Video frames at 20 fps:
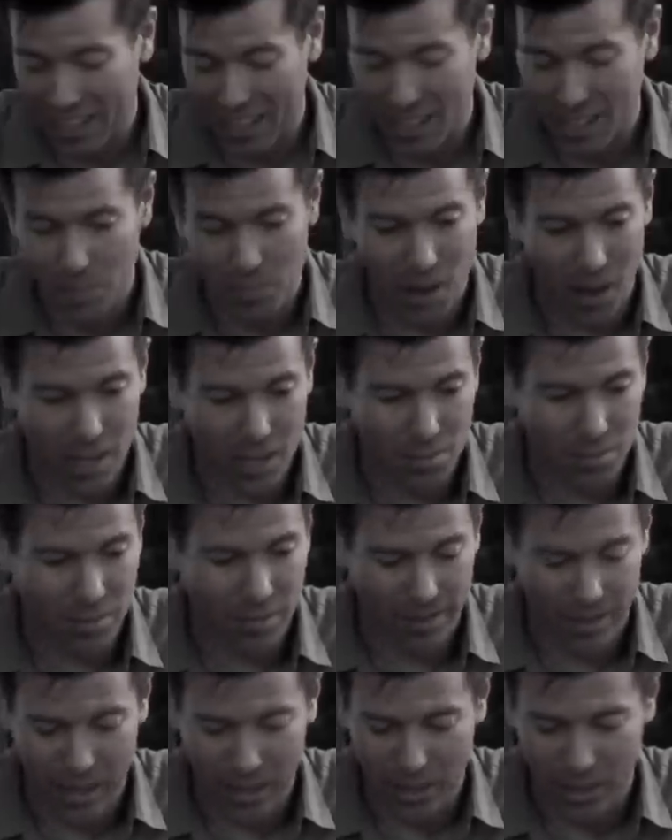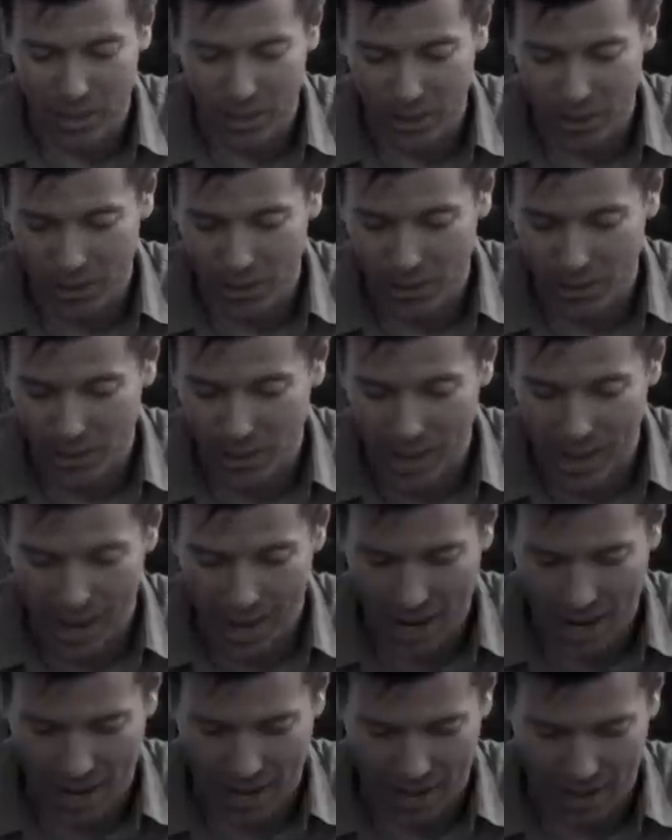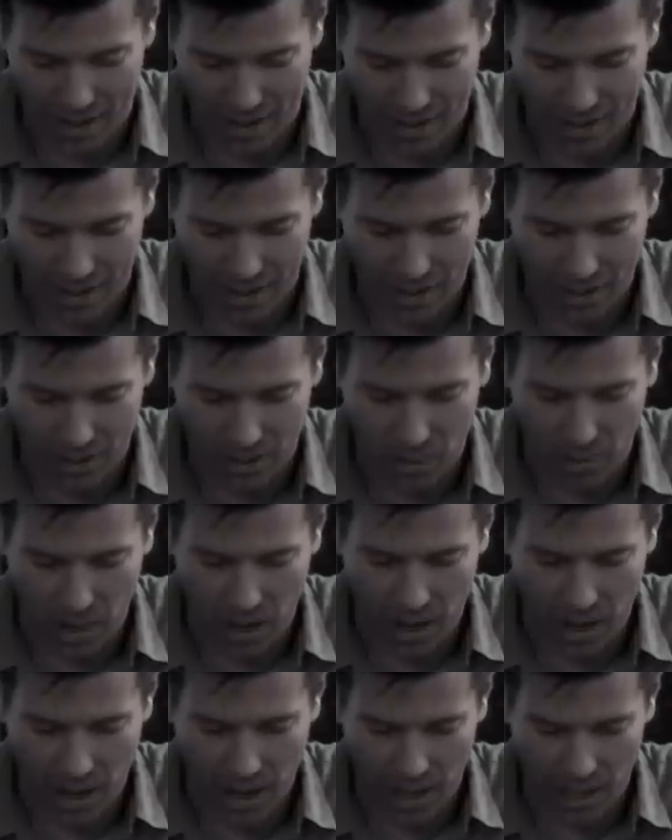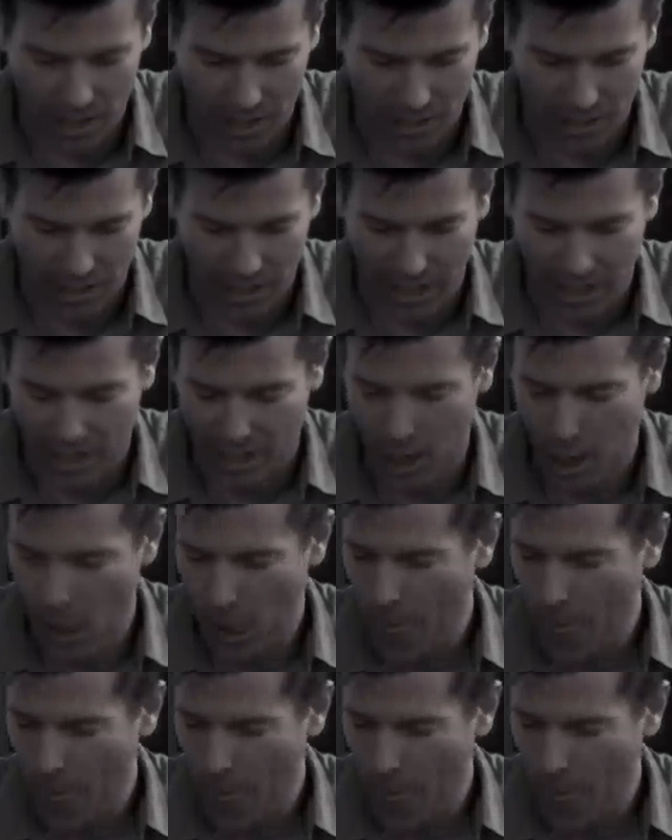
is possible for you to die here. So why don't I actually...